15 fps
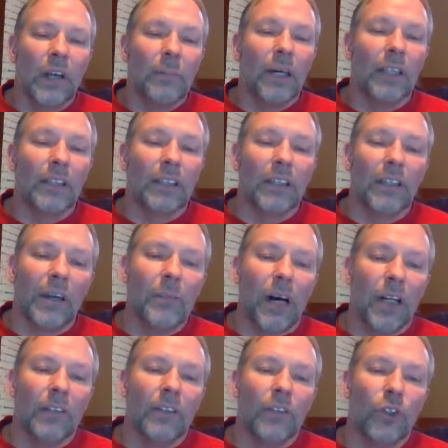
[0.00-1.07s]
Come
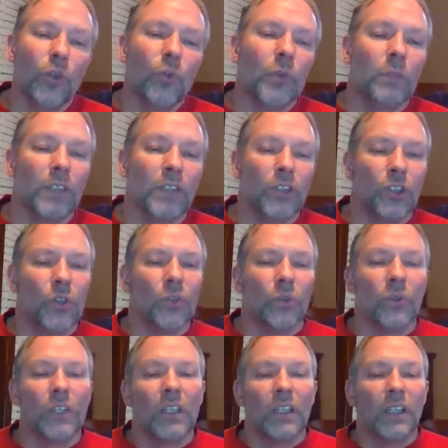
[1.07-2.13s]
on, you would be
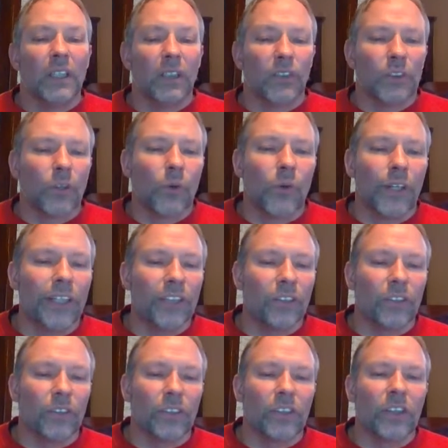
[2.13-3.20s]
too. Those
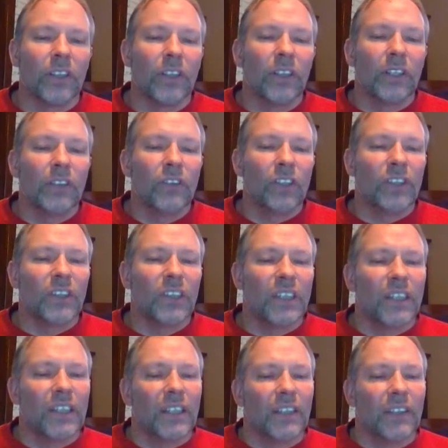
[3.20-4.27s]
creatures, just
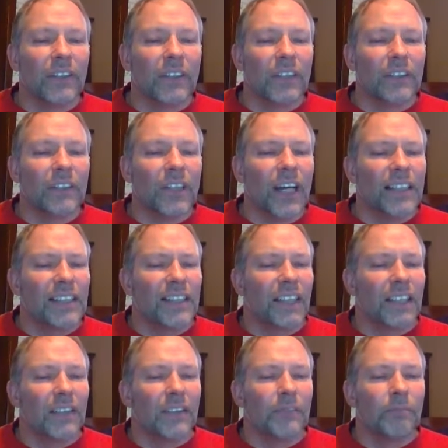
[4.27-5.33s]
sitting there in their
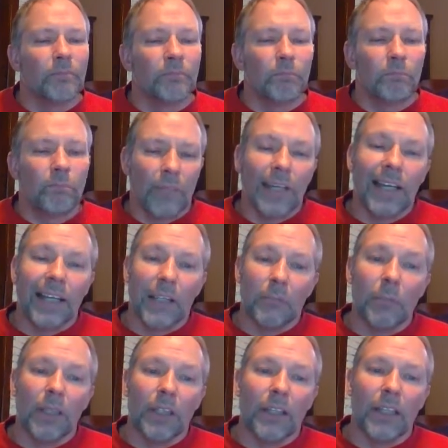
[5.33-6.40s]
docile, I
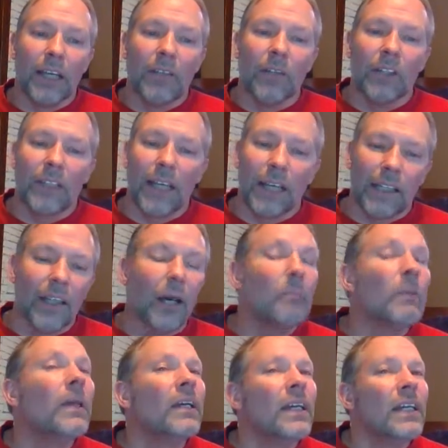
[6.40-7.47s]
admitted, I looked that
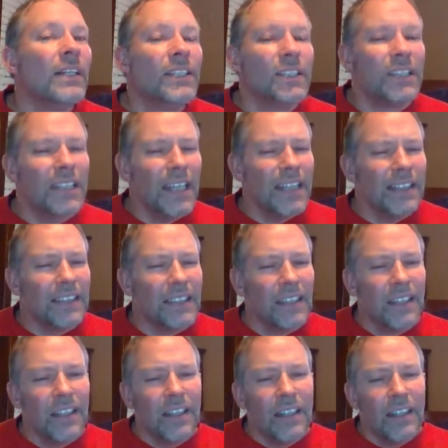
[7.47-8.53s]
up, state.
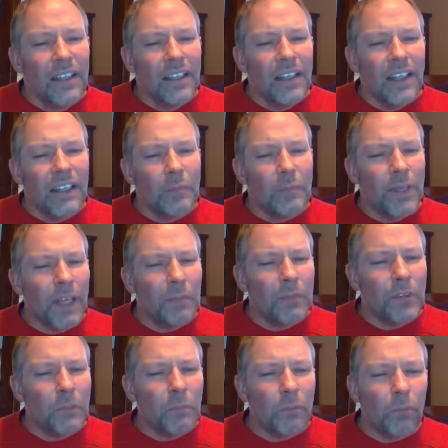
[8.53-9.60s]
And to be able
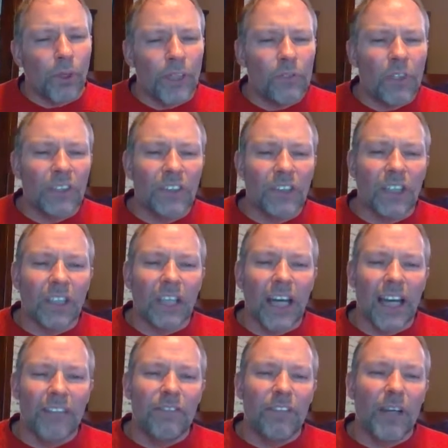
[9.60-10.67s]
to bring one to
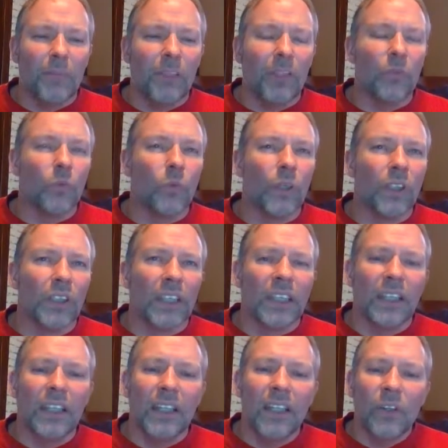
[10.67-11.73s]
life,
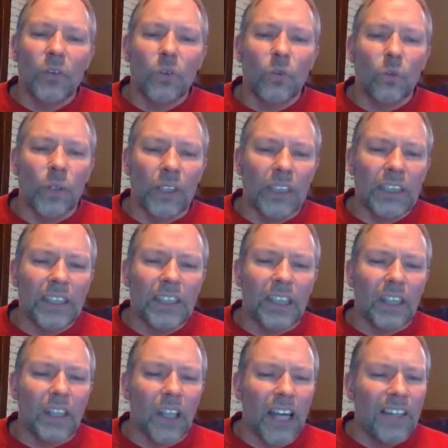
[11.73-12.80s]
really, really
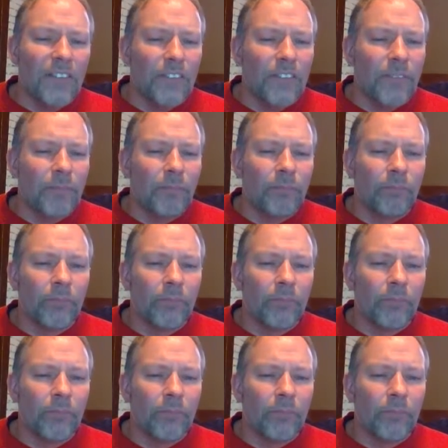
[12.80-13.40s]
to life?